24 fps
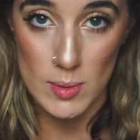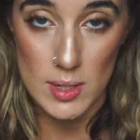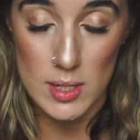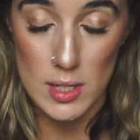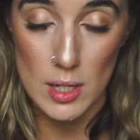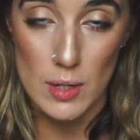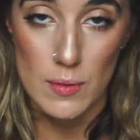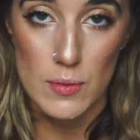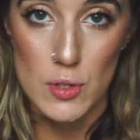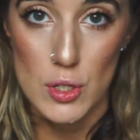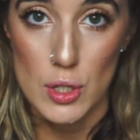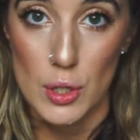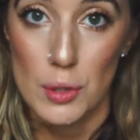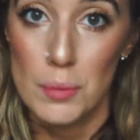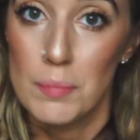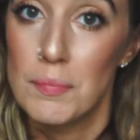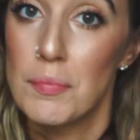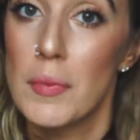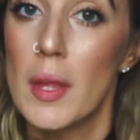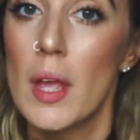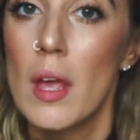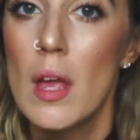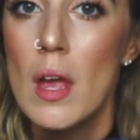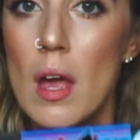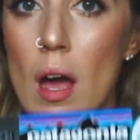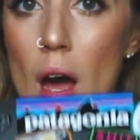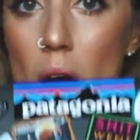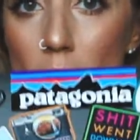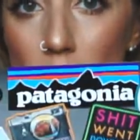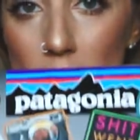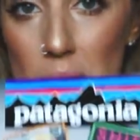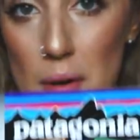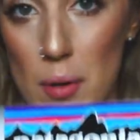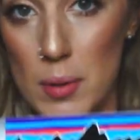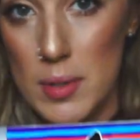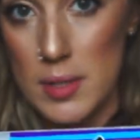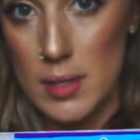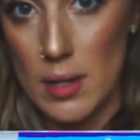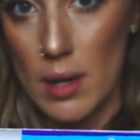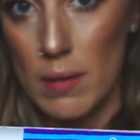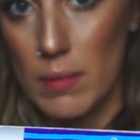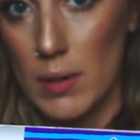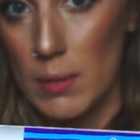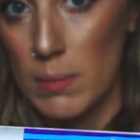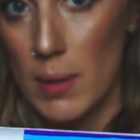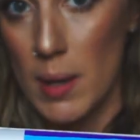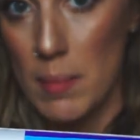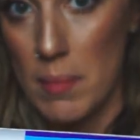myself, so I've always
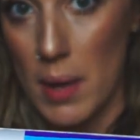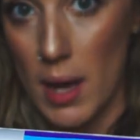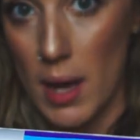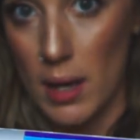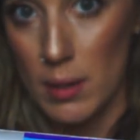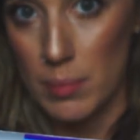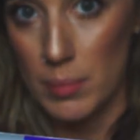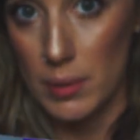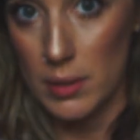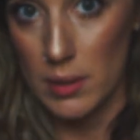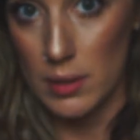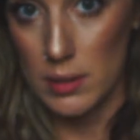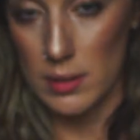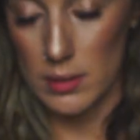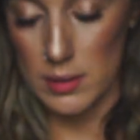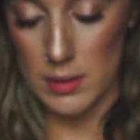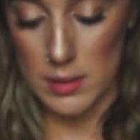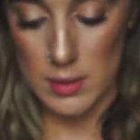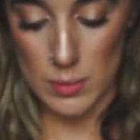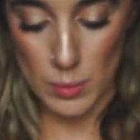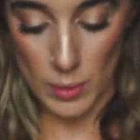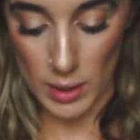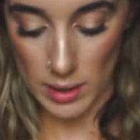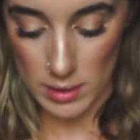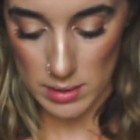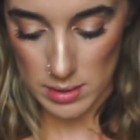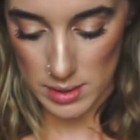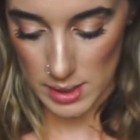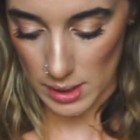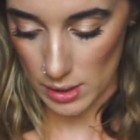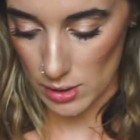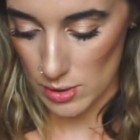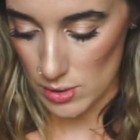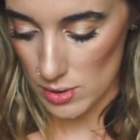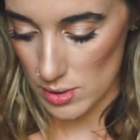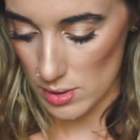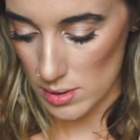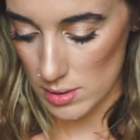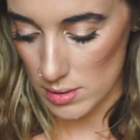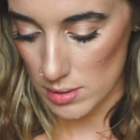covered my MacBooks with stickers.